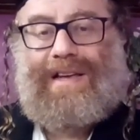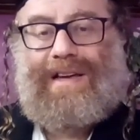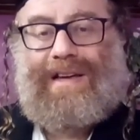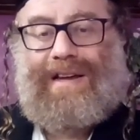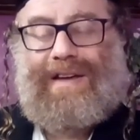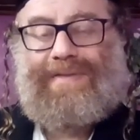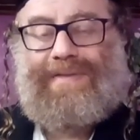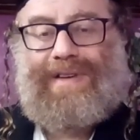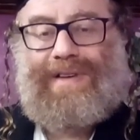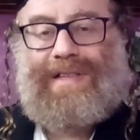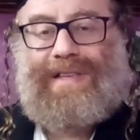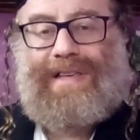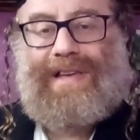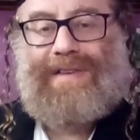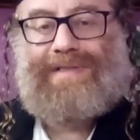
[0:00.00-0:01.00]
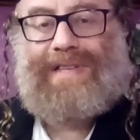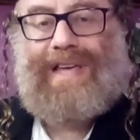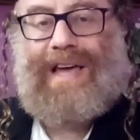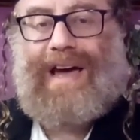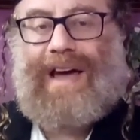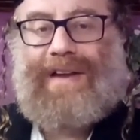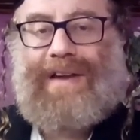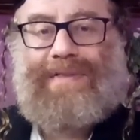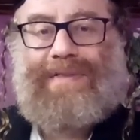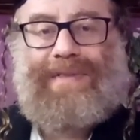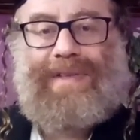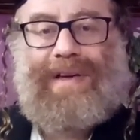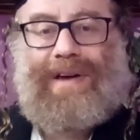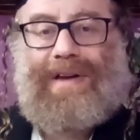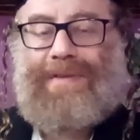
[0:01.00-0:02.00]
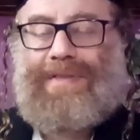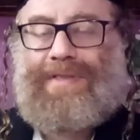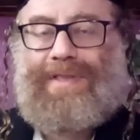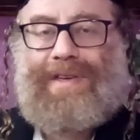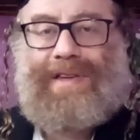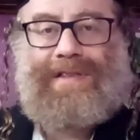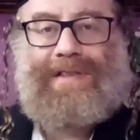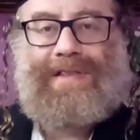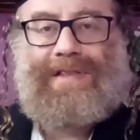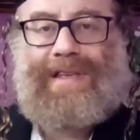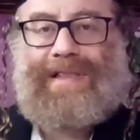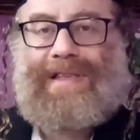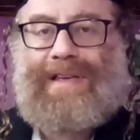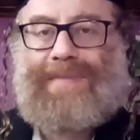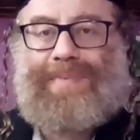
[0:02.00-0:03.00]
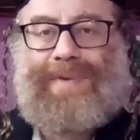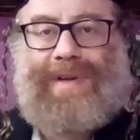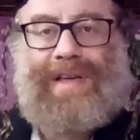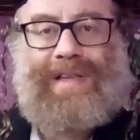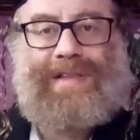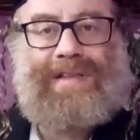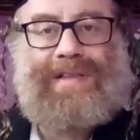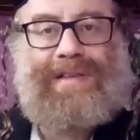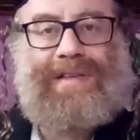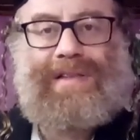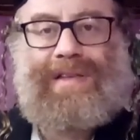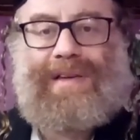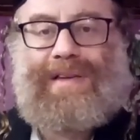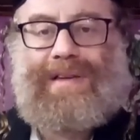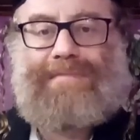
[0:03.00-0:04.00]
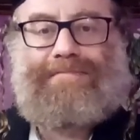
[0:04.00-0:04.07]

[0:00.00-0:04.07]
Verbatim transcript: Rav Kanievsky, I don't, I don't think they, they prayed in a, like,